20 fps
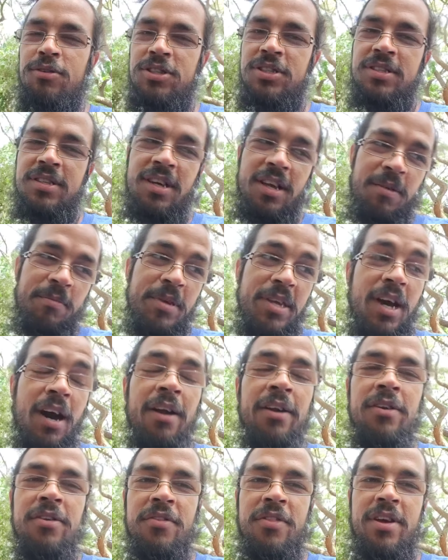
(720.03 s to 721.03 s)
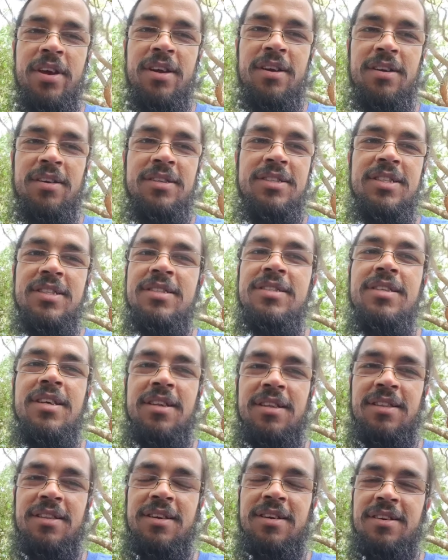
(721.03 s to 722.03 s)
know she's gonna be under there, just
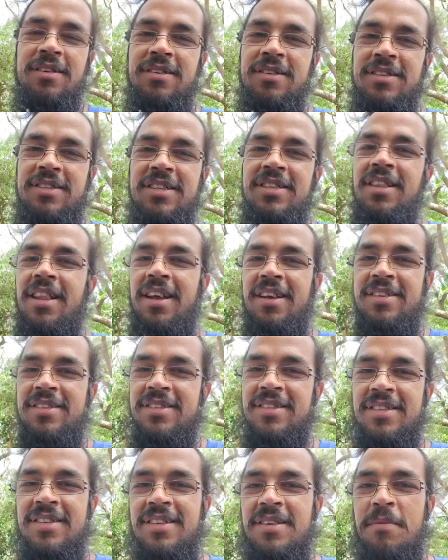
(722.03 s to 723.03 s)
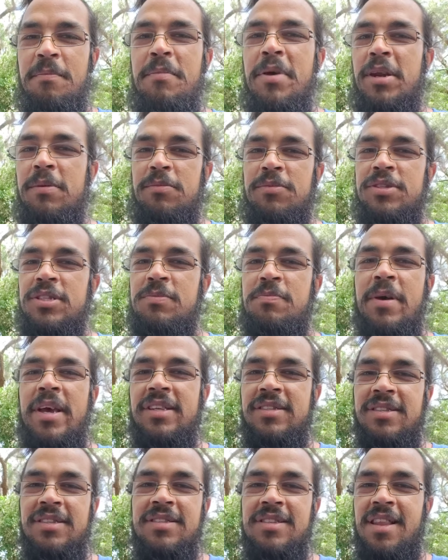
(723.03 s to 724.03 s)
sitting there. She likes minimal
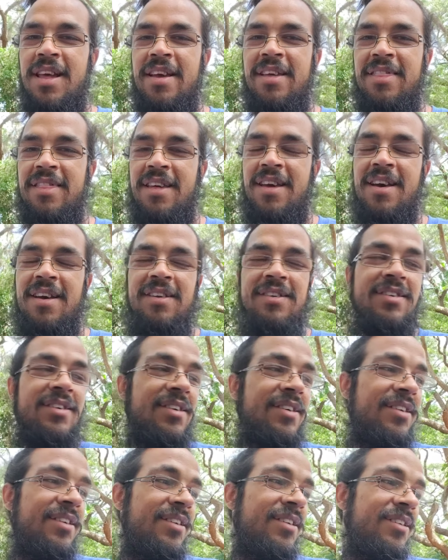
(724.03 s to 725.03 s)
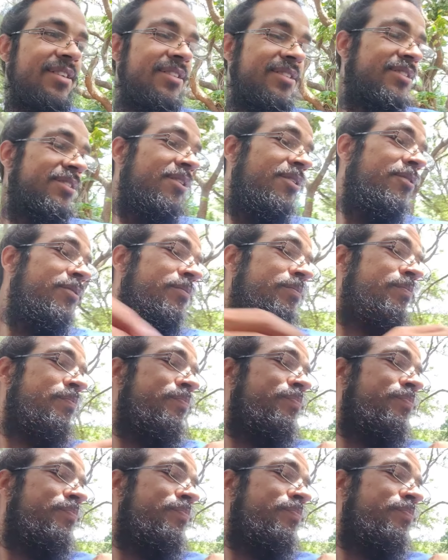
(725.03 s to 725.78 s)
spaces like that. So,